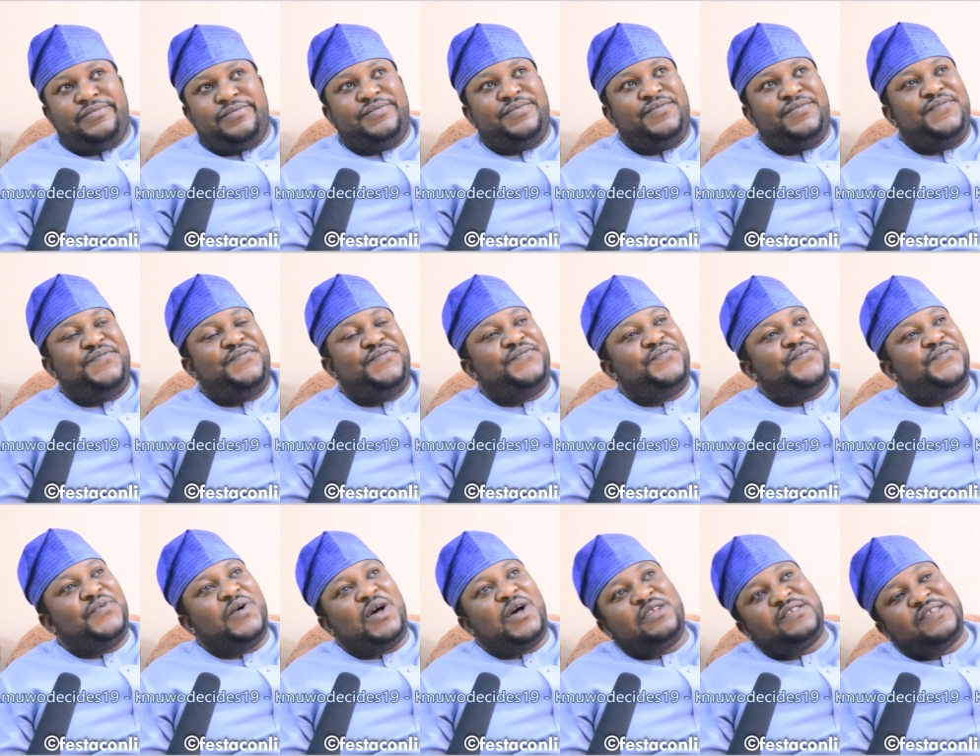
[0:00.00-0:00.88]

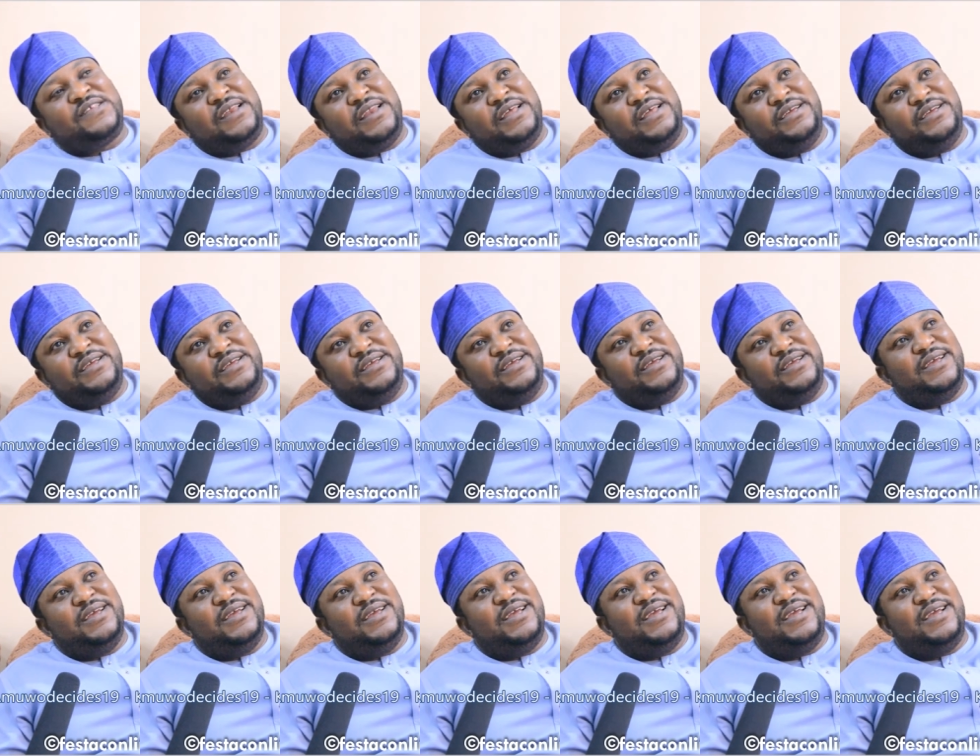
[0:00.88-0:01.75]
Firstly,
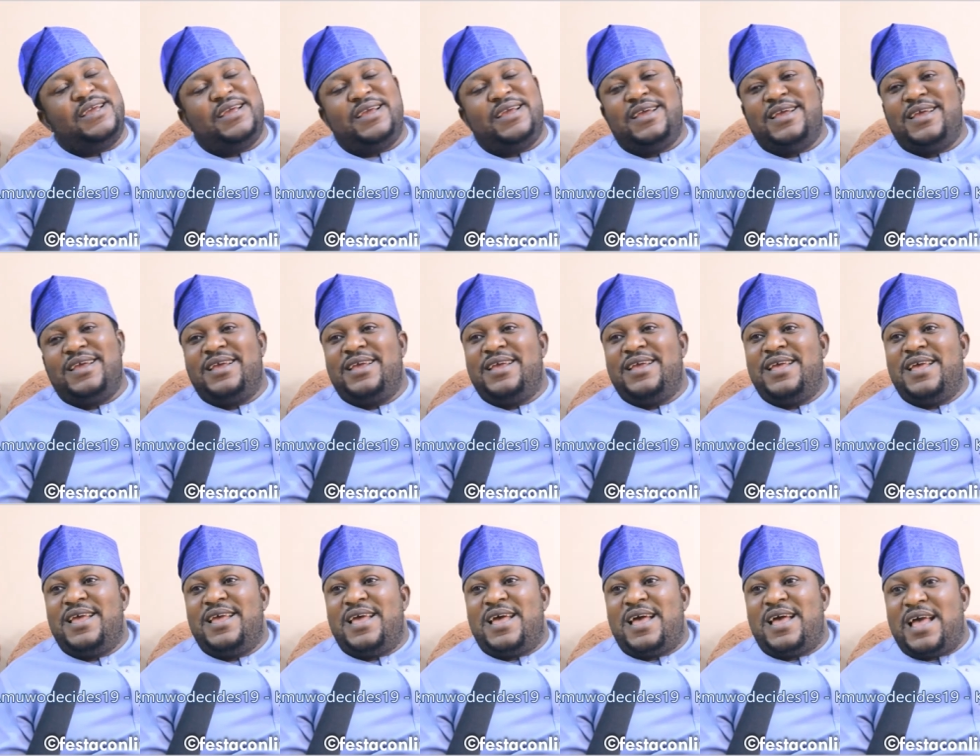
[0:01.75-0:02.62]

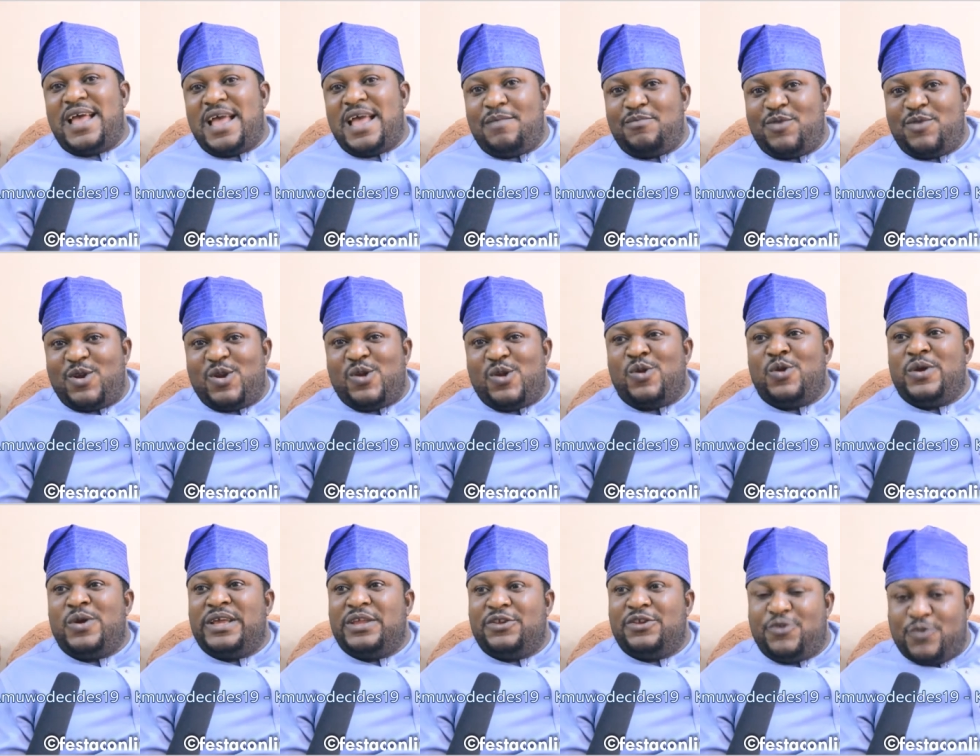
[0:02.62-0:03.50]
I am going to
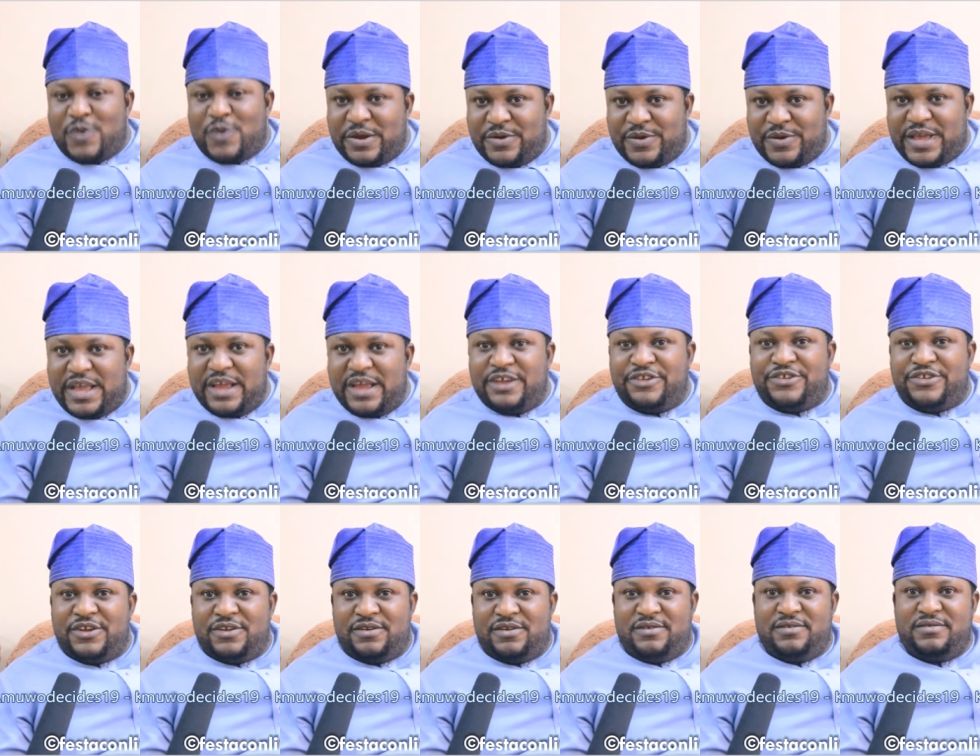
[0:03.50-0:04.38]
look into
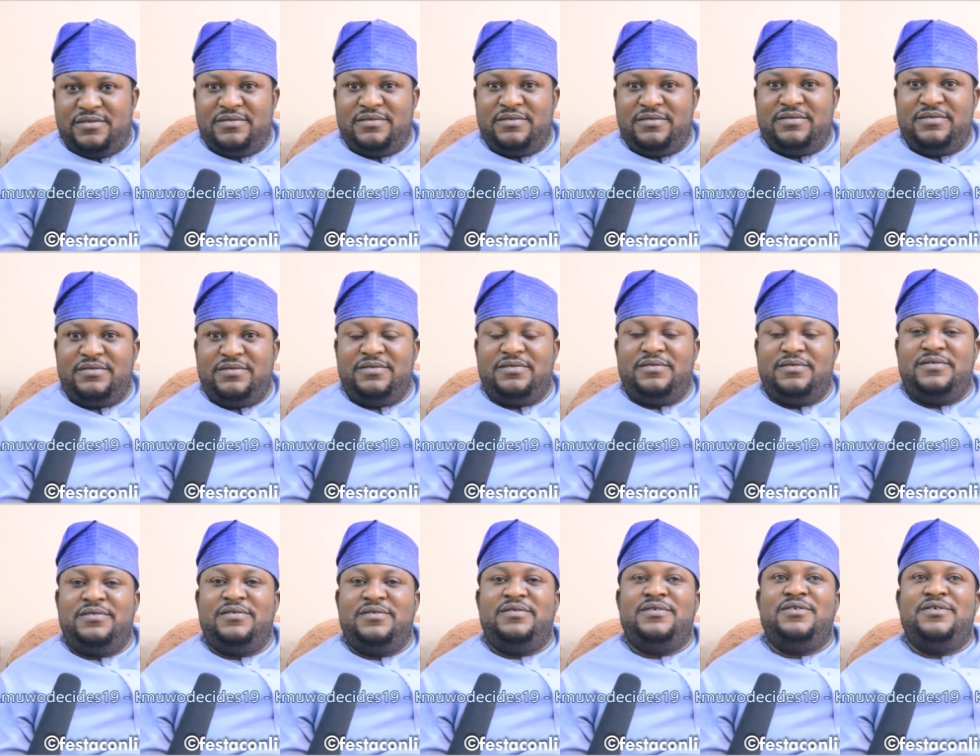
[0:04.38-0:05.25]
education.
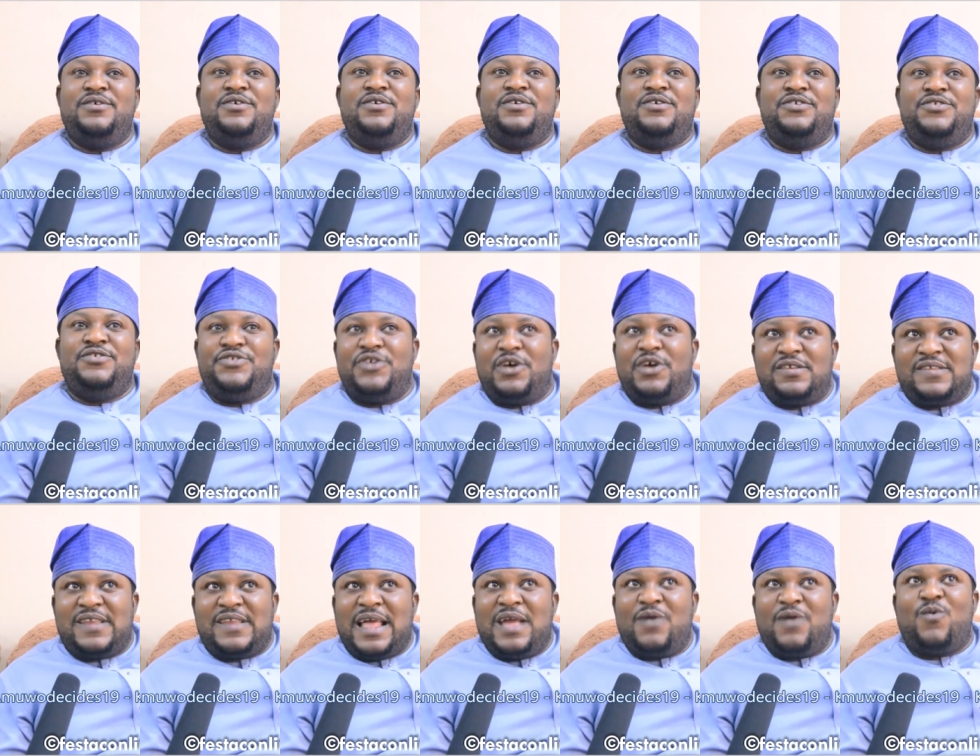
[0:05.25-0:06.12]

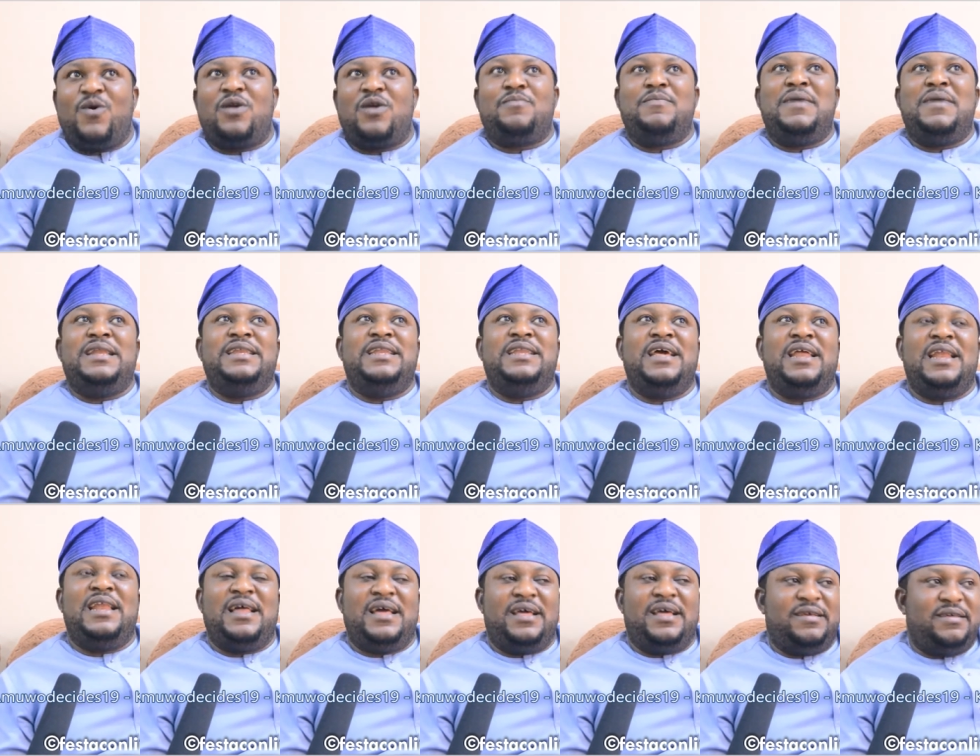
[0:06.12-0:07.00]
Just like what
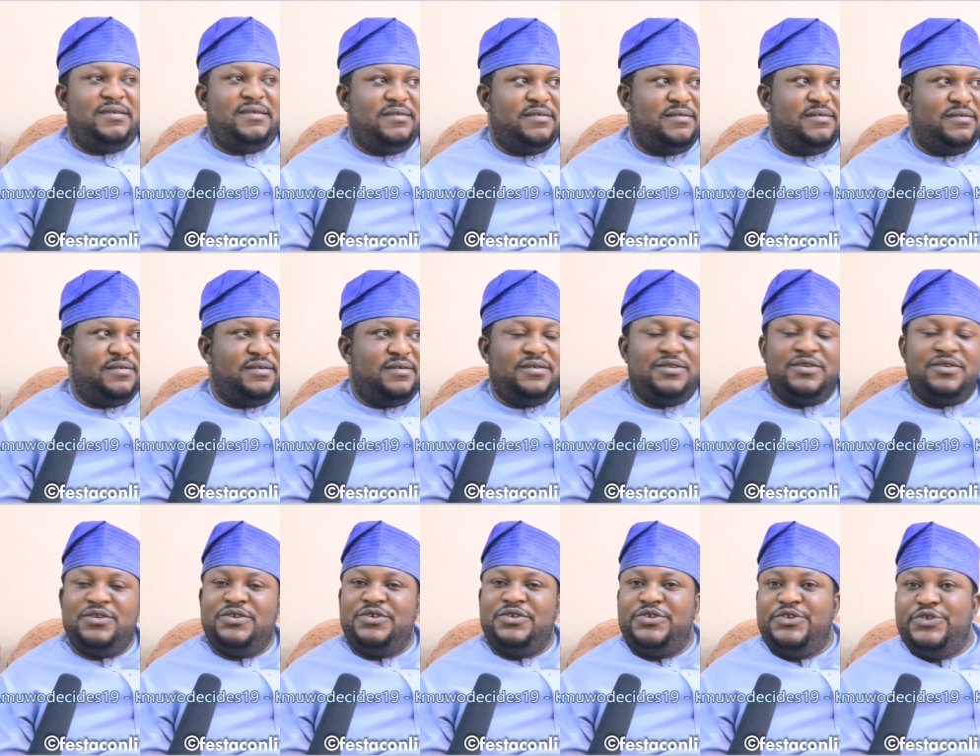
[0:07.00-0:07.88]
Mandela
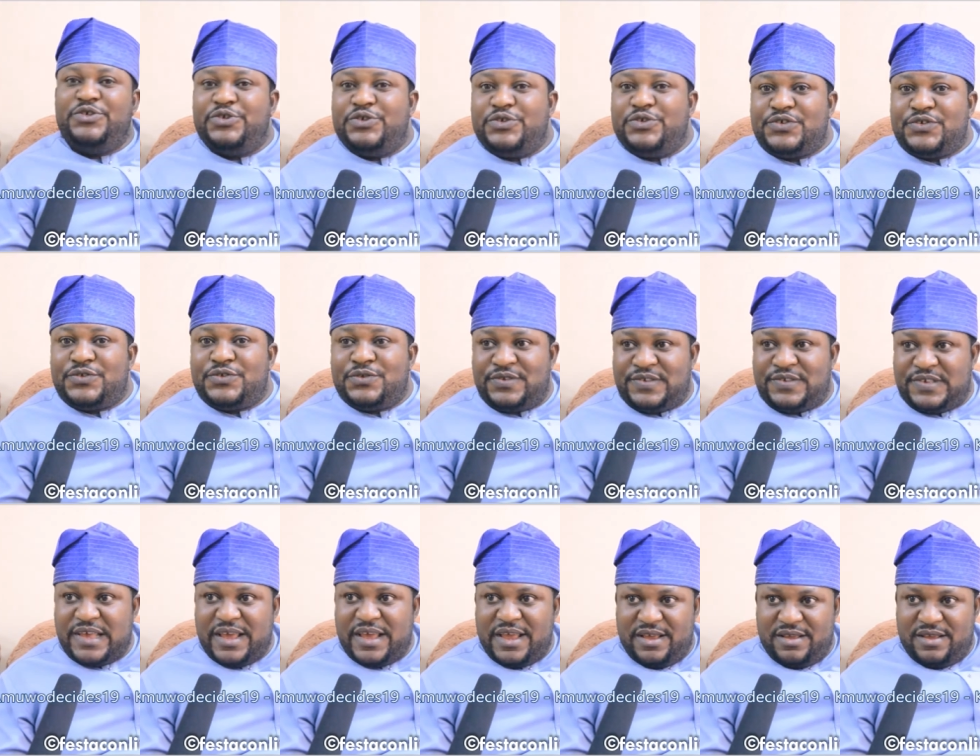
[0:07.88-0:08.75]
used to
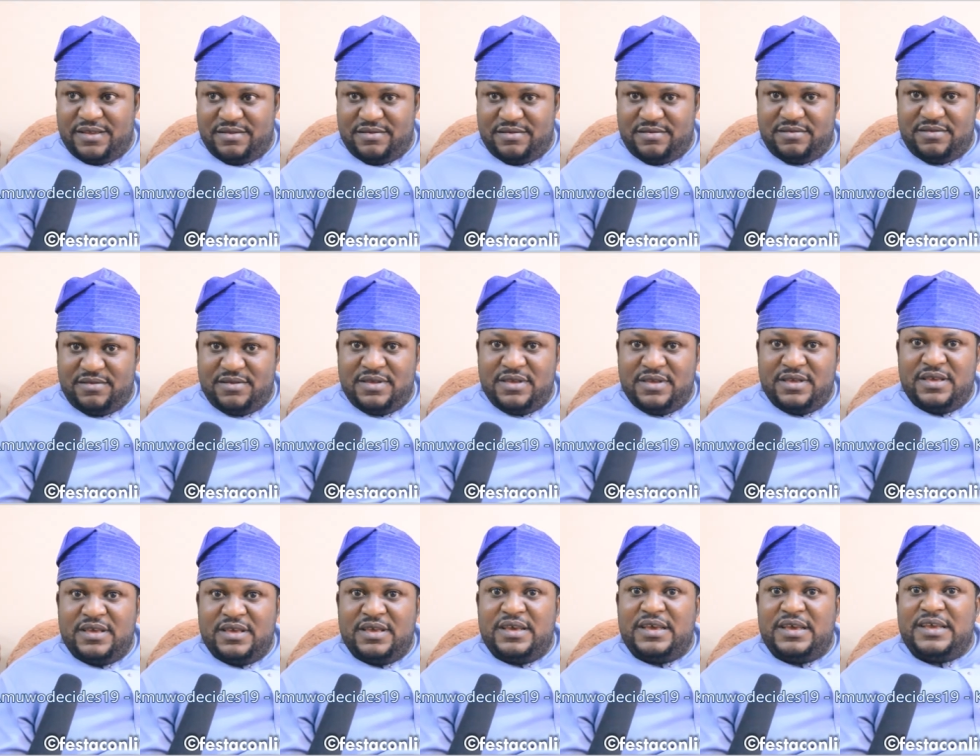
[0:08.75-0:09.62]
say,
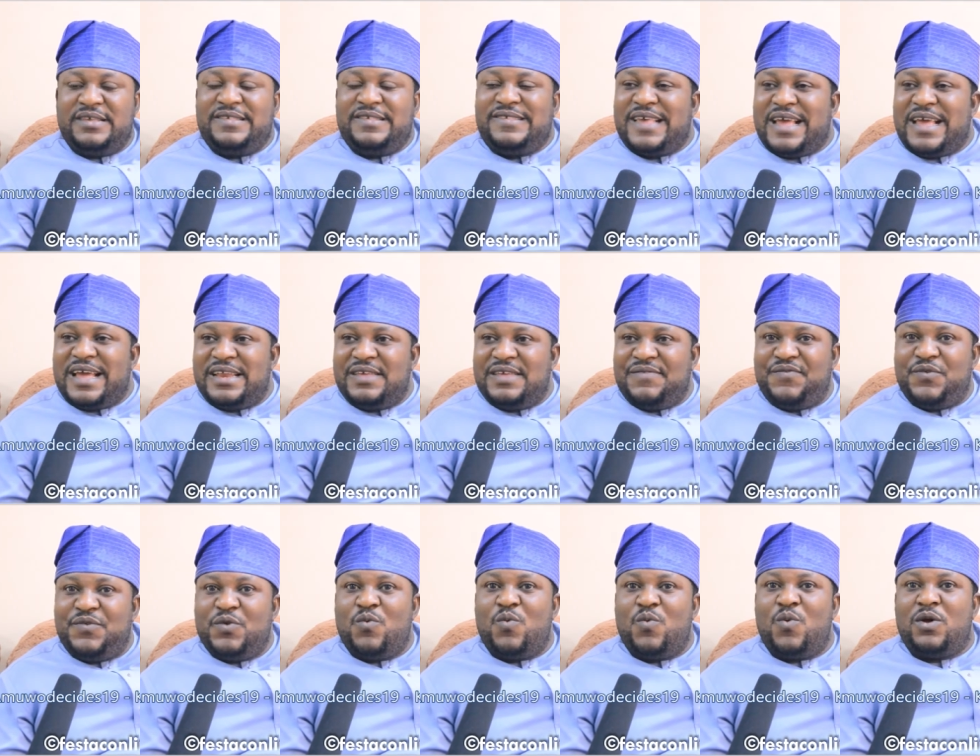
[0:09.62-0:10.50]
he said,
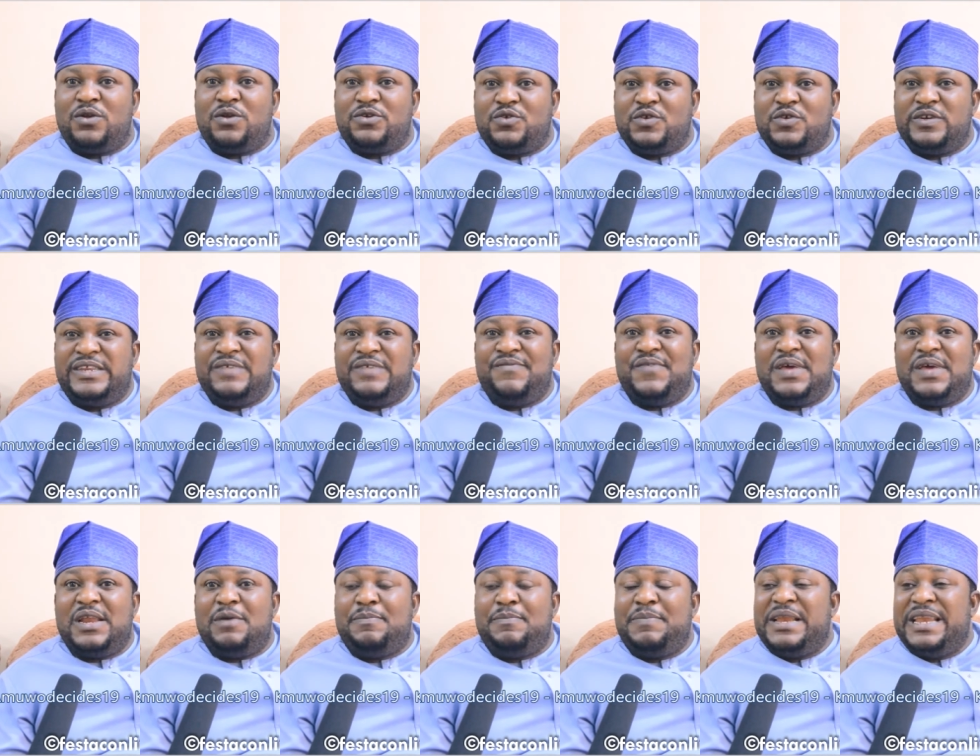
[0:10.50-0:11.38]
if you want to
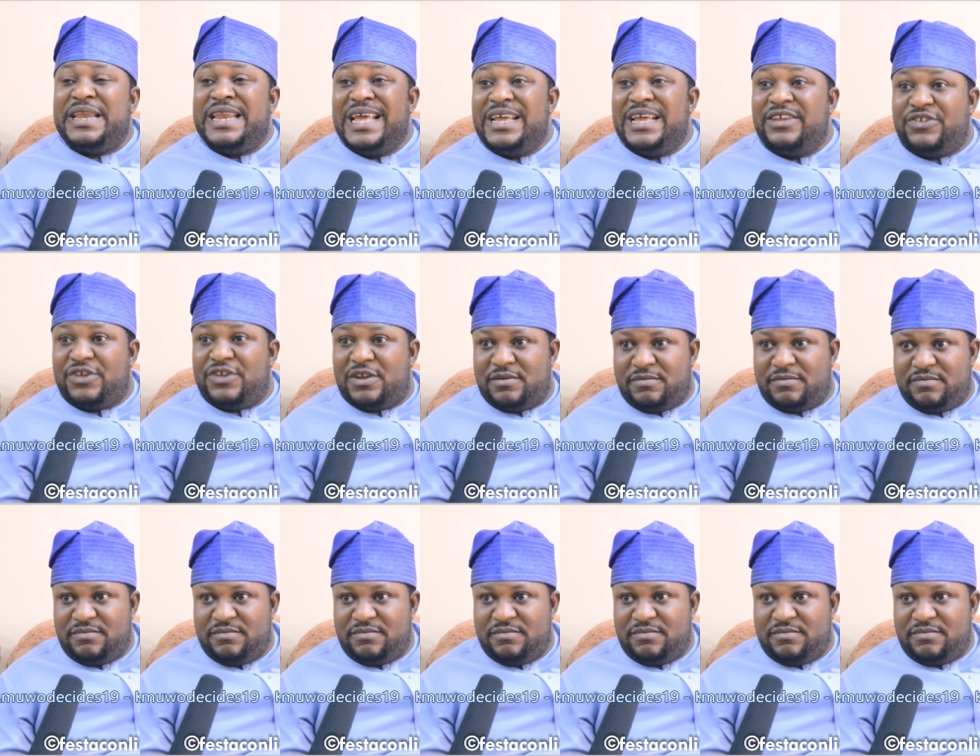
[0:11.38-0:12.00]
develop a nation,